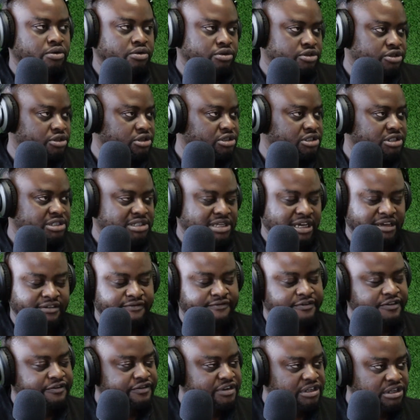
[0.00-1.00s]
also just
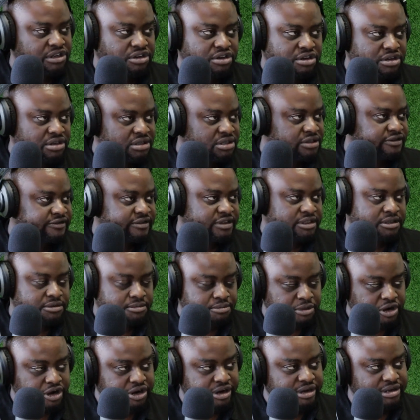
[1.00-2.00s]
15 years of
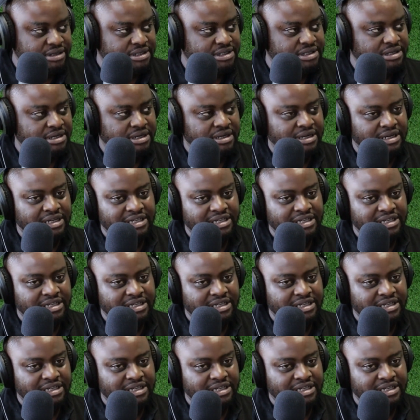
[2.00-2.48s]
experience,